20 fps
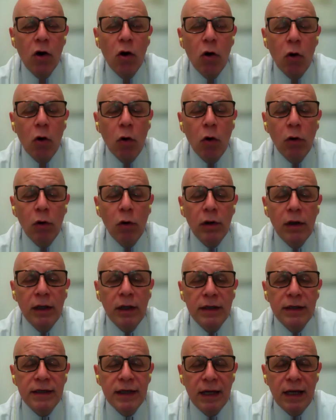
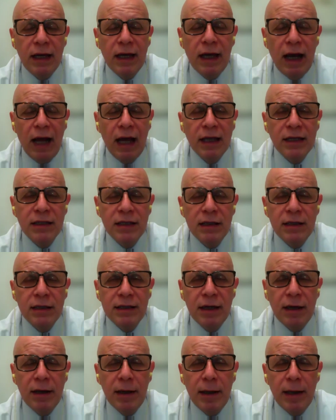all the other
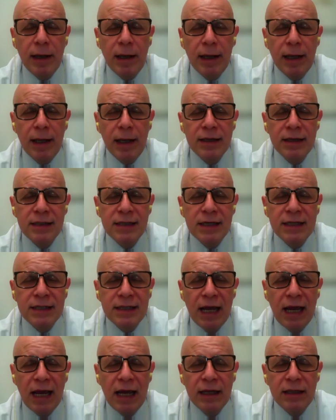the
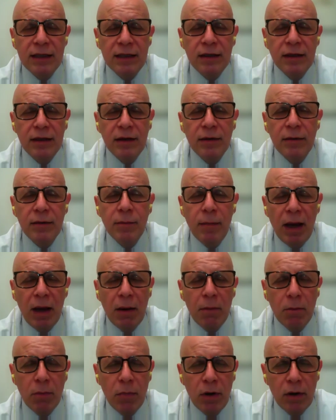state
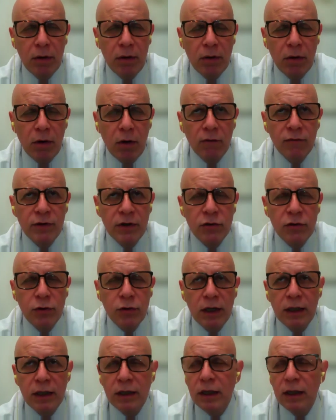member of the
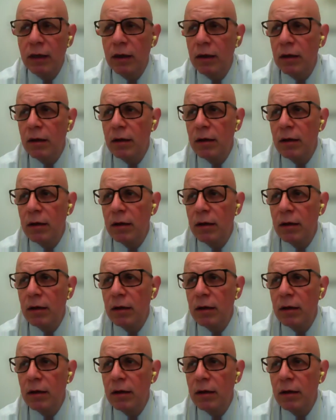treaty,